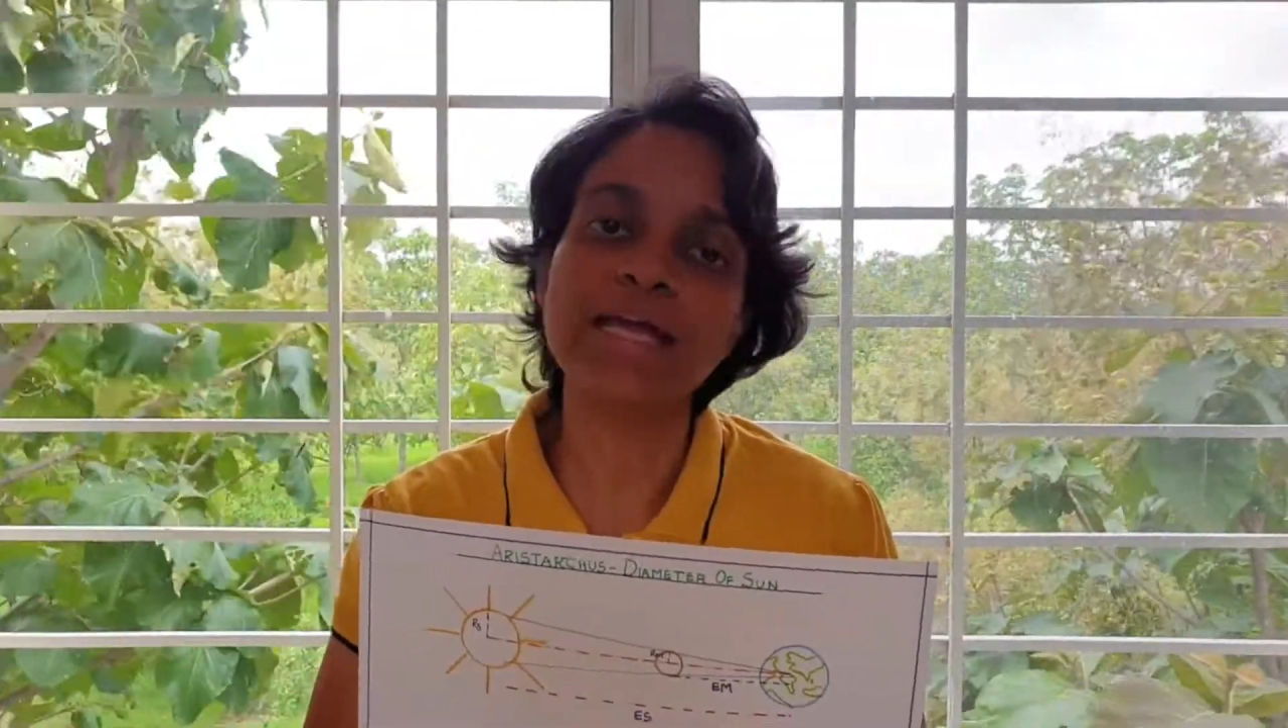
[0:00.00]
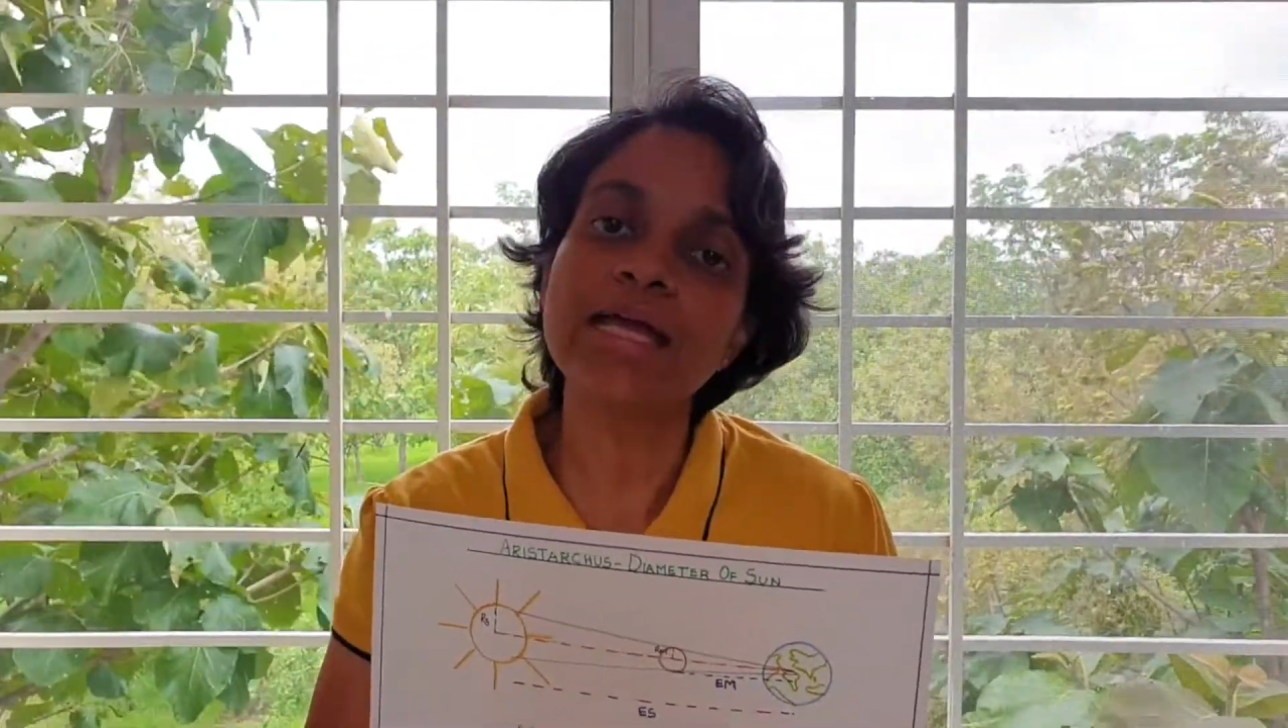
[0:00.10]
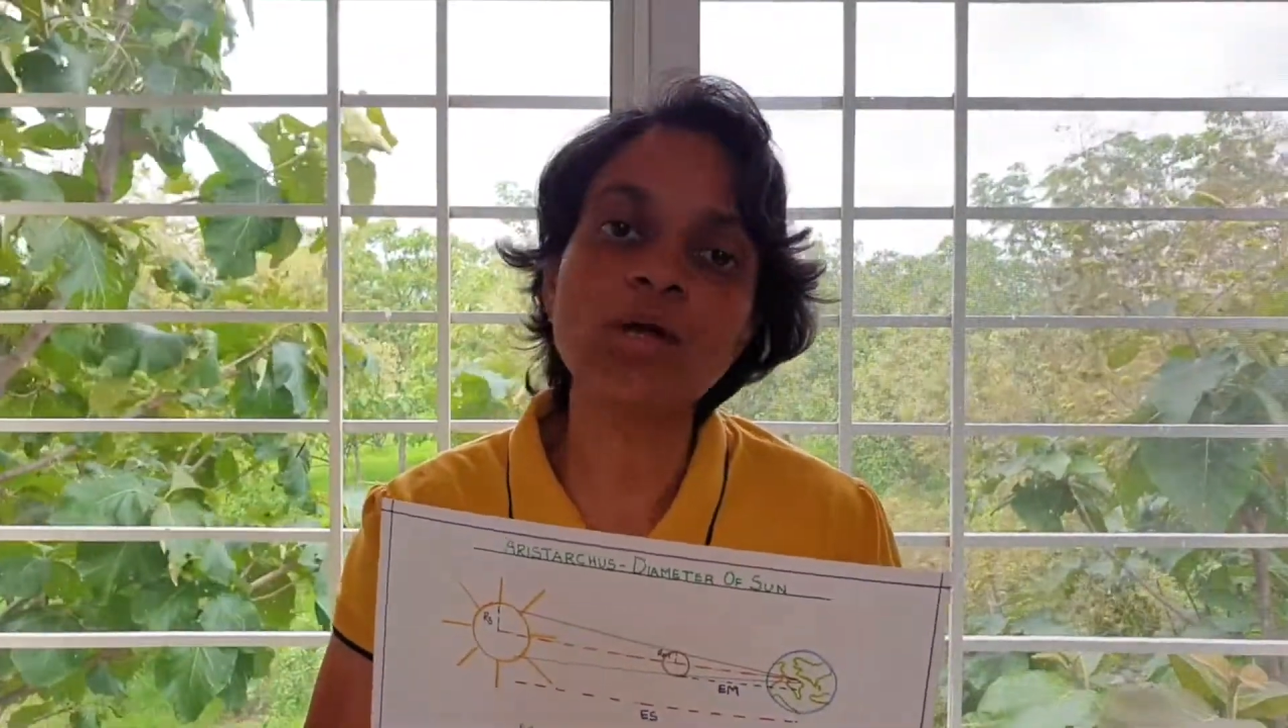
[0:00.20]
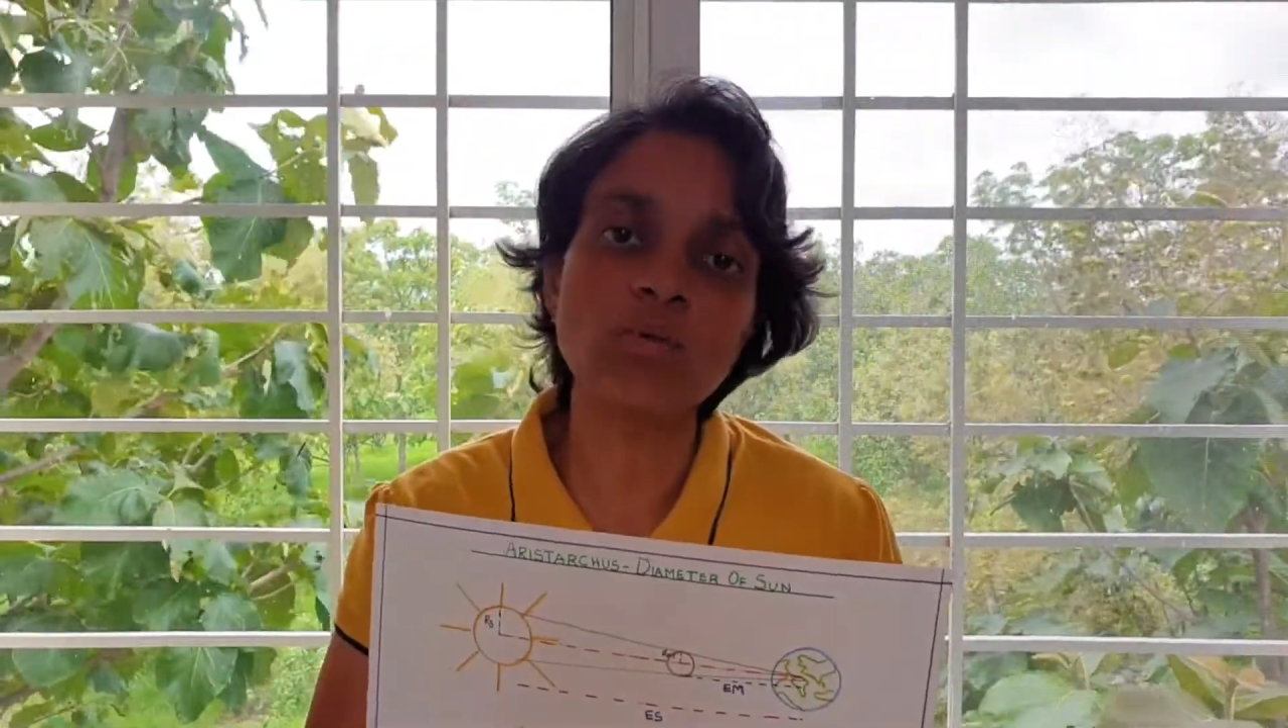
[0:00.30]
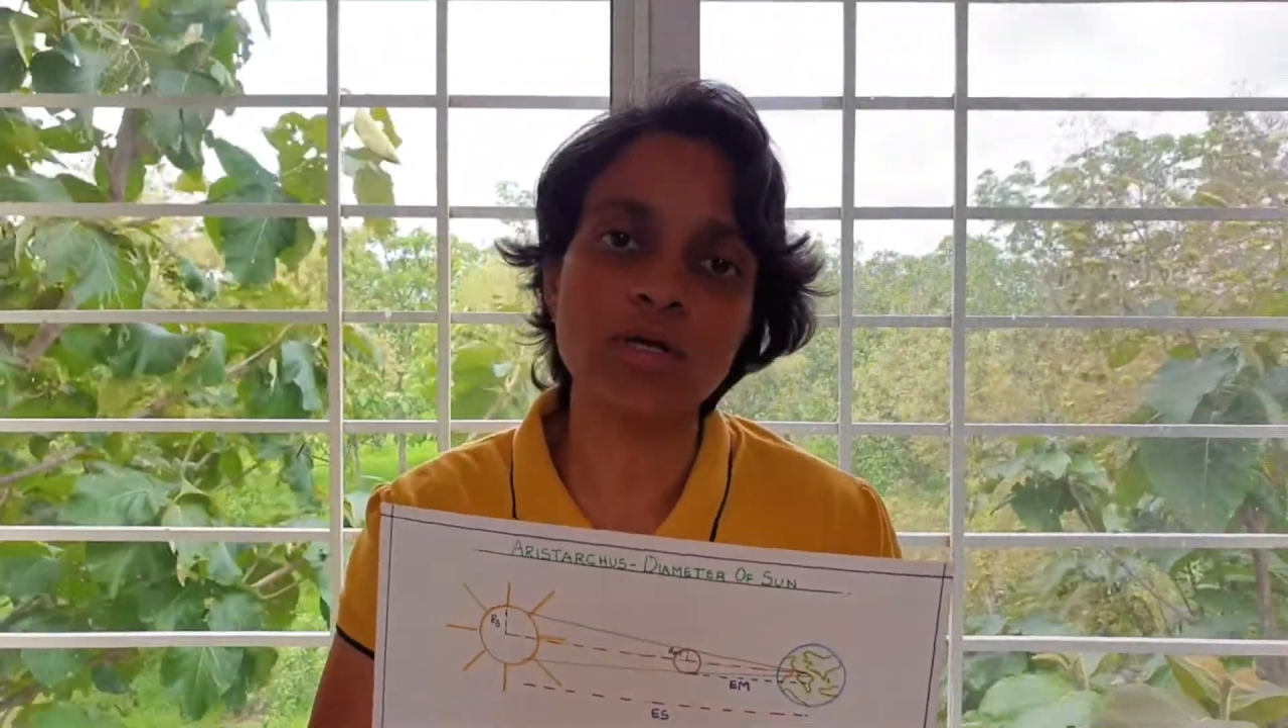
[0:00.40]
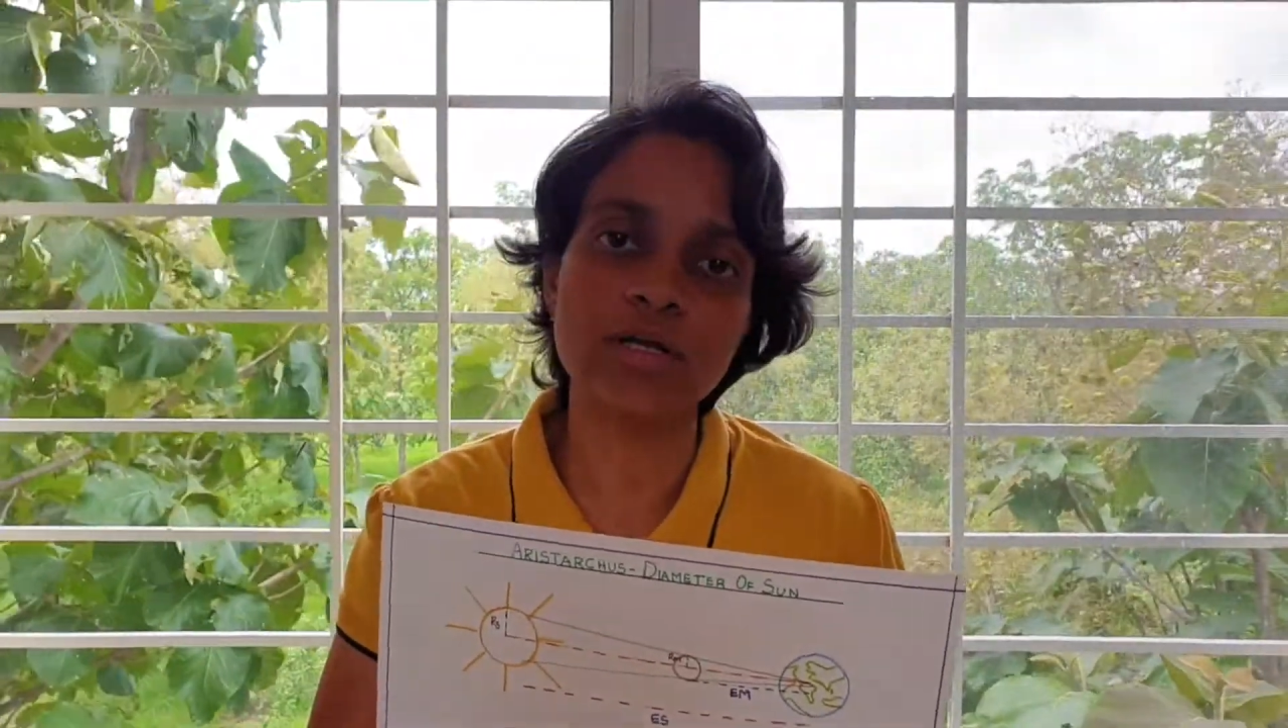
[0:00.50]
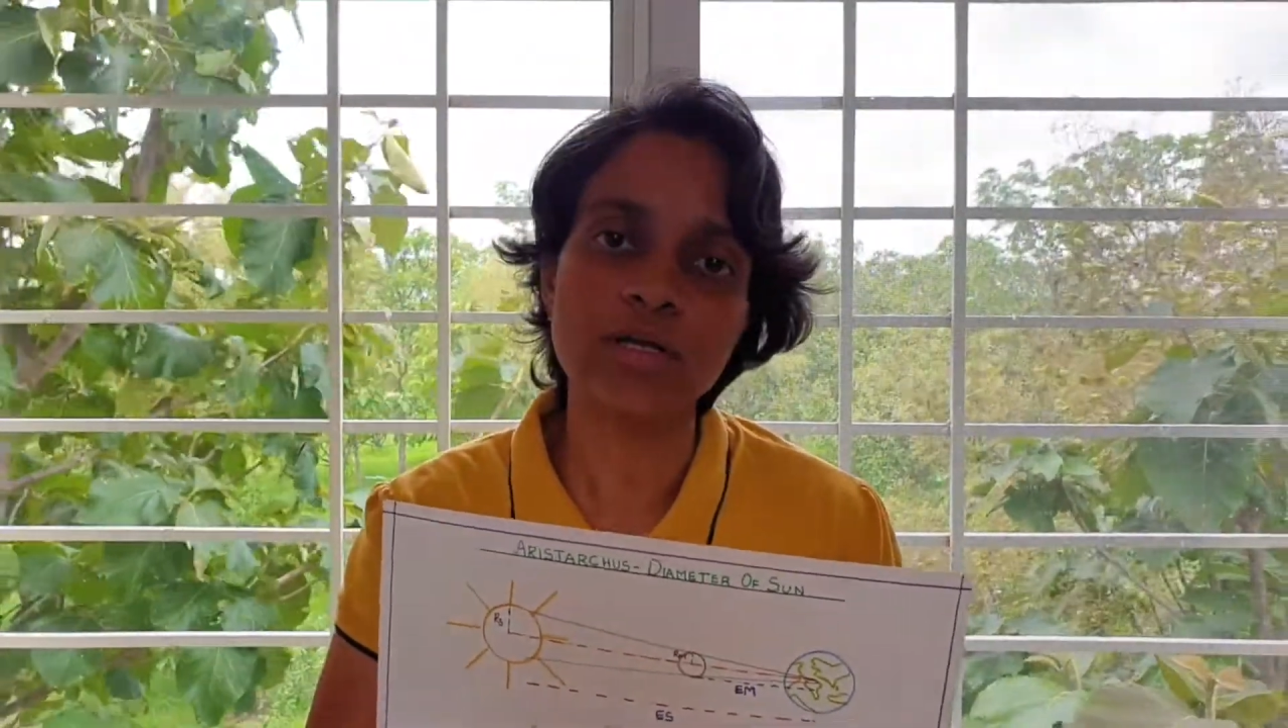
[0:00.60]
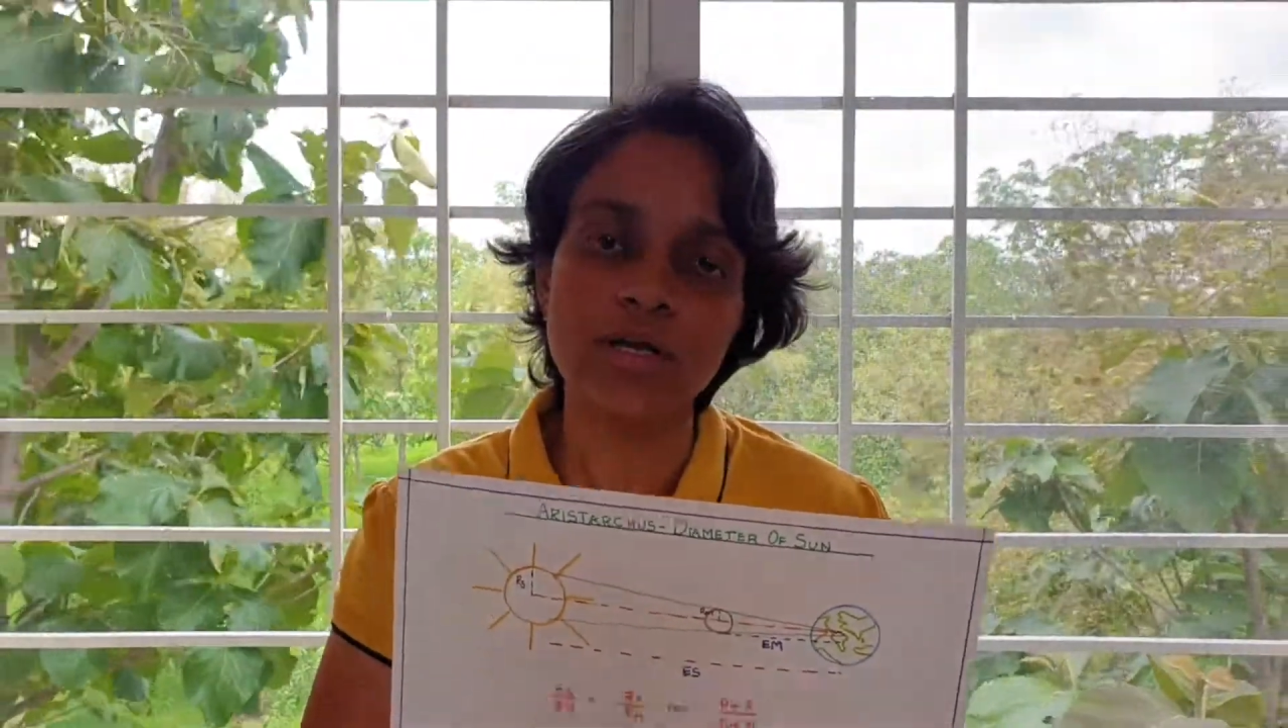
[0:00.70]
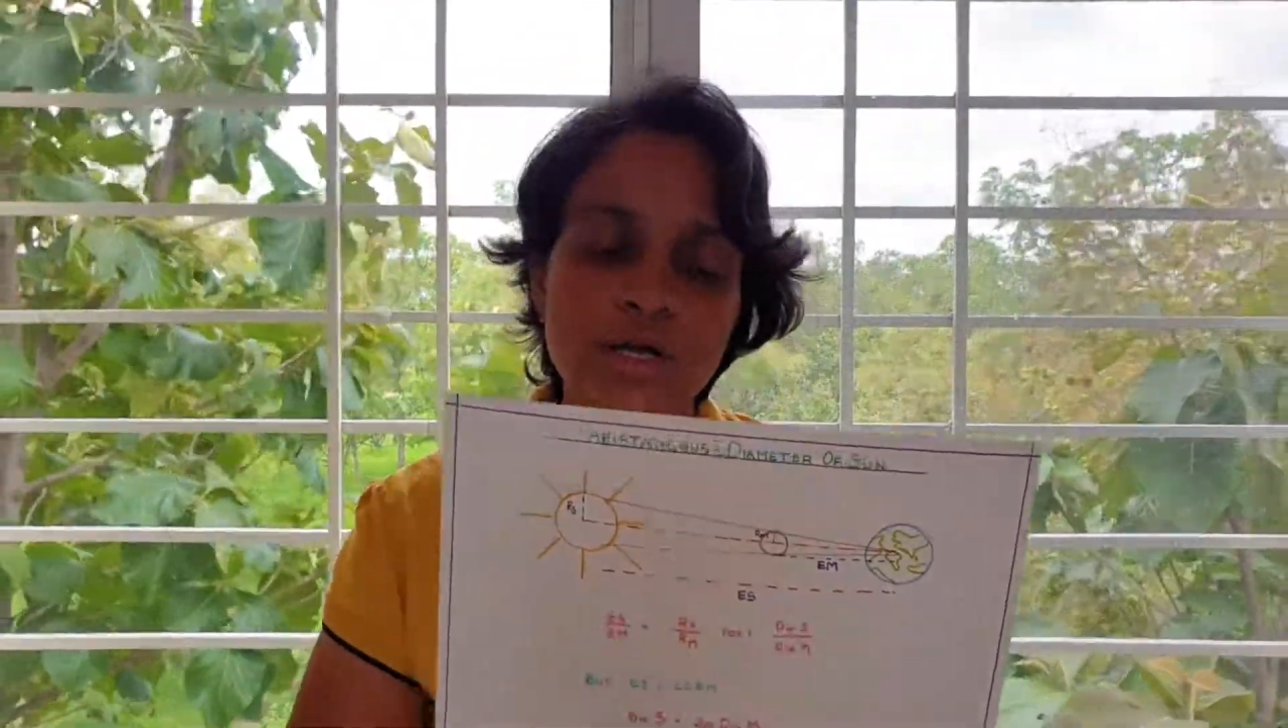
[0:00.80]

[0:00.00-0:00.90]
equal